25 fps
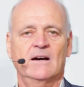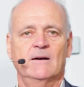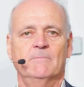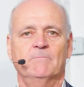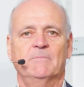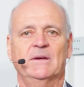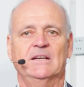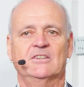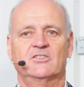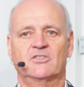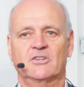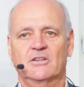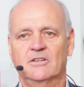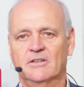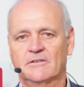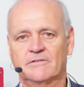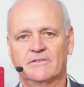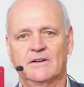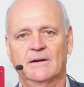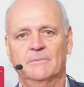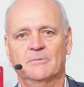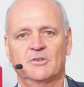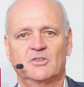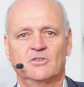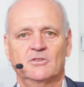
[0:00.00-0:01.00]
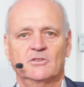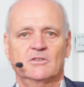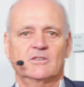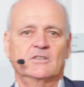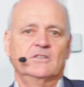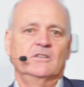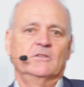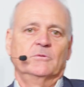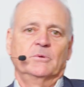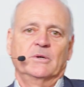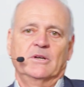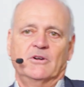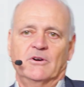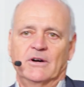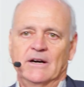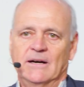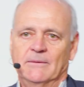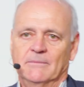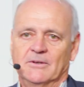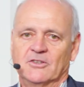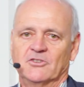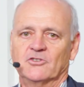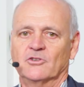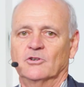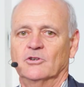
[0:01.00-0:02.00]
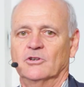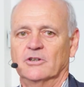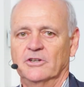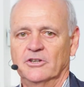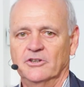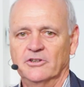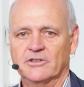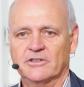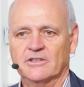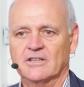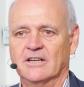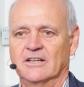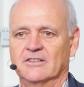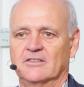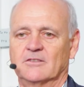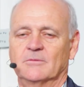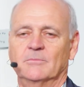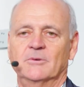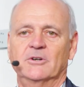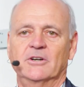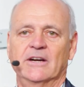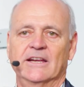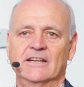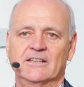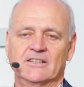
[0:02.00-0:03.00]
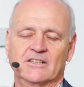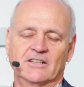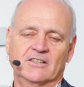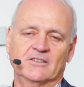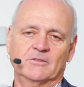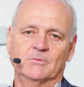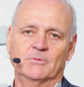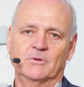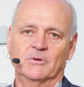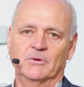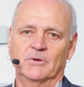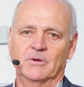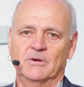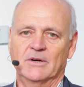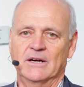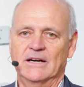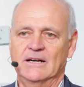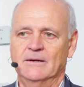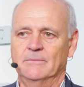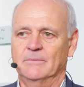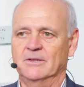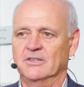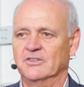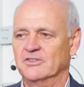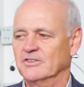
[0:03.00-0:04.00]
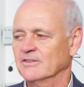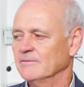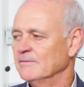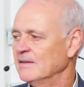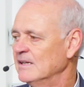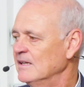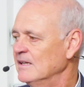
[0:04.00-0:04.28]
based on your pharmaceutical requirements or your end customer requirements.